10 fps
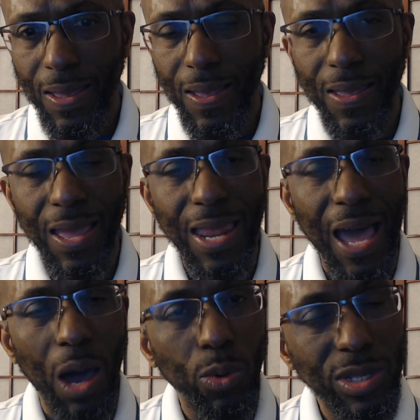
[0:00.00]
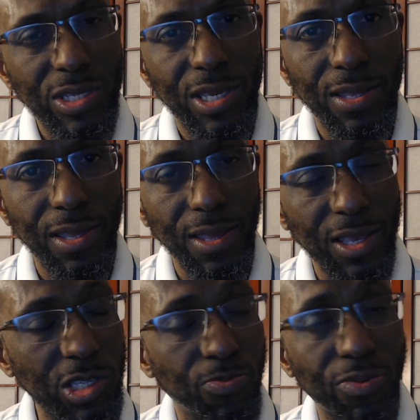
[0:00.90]
and how it's
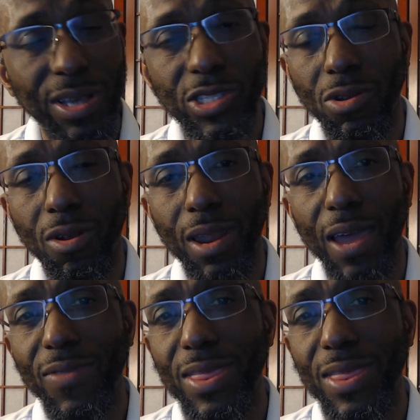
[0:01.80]
expressed in our life,